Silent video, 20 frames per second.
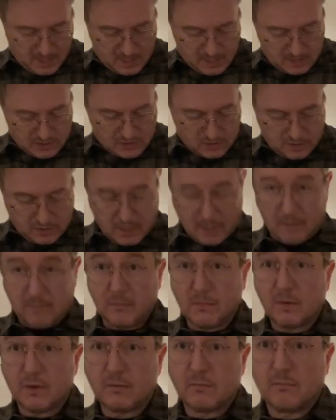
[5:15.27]
It's got that
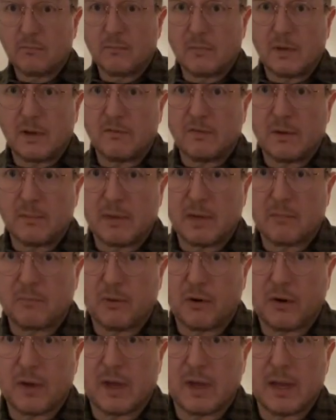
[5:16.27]
lovely big
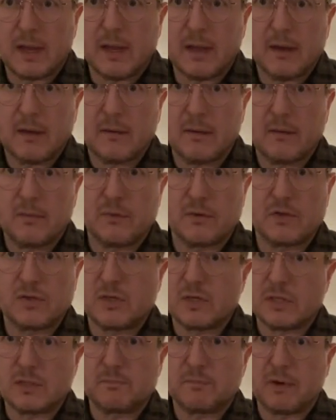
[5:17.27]
pocket here, which
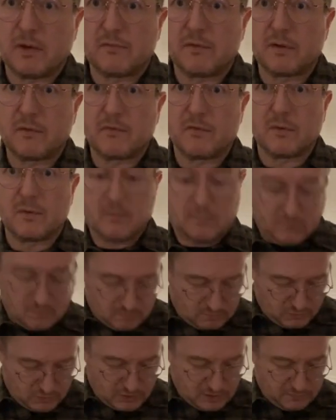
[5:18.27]
is perfect for
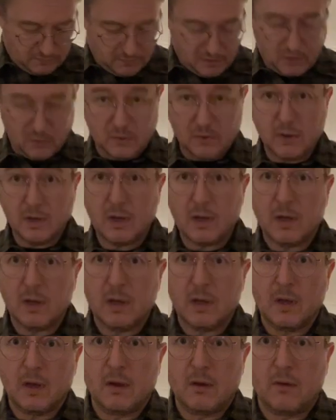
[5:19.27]
putting a phone
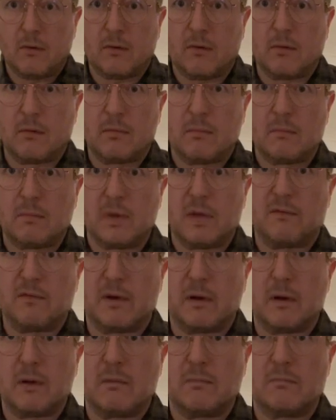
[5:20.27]
or even
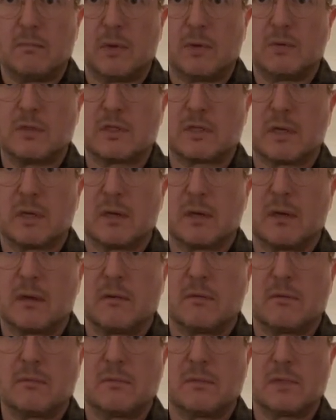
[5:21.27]
a Moleskine
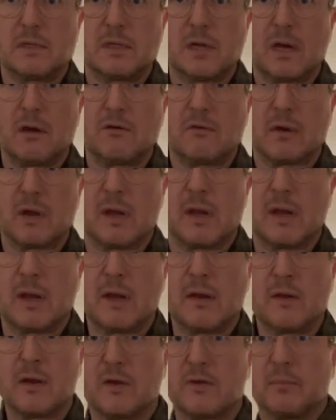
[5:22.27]
diary in
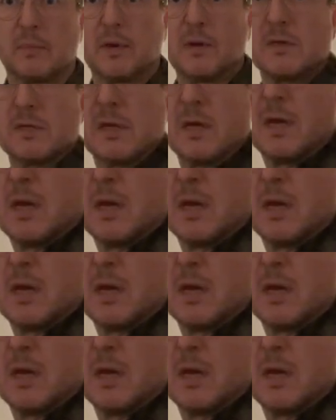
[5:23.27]
it, I suppose.